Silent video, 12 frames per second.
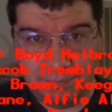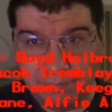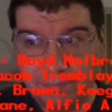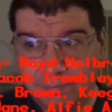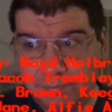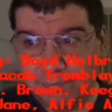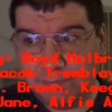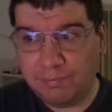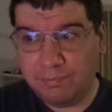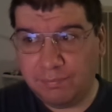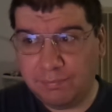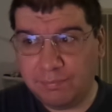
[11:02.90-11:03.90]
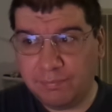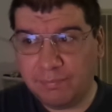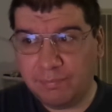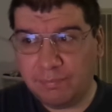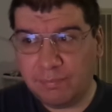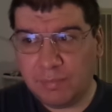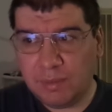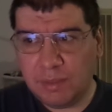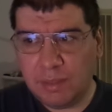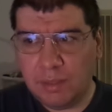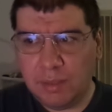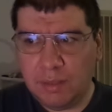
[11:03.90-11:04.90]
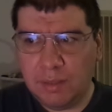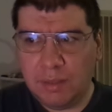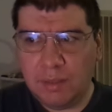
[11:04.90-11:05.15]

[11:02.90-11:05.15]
Nobody speaks.